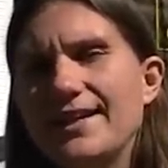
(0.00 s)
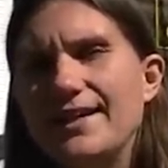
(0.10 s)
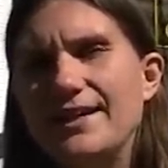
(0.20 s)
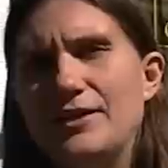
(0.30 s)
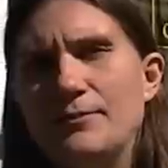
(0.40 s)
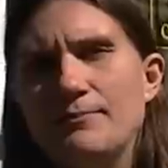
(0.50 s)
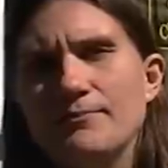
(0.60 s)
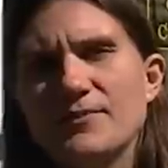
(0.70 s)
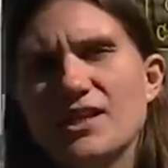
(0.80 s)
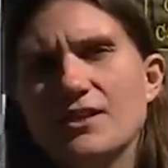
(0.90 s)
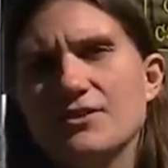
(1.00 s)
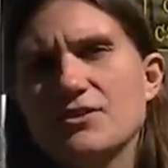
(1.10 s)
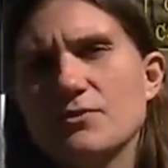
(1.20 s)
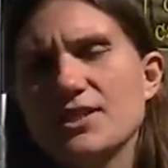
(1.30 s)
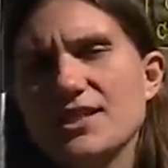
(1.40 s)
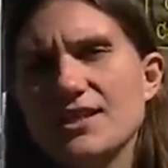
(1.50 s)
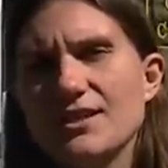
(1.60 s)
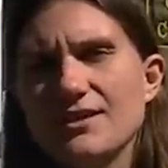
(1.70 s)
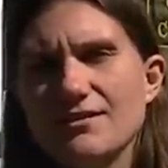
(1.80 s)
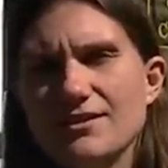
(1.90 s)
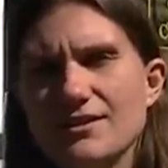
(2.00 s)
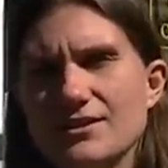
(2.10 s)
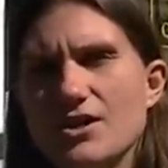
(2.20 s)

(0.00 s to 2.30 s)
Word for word: Um, and it's really uh,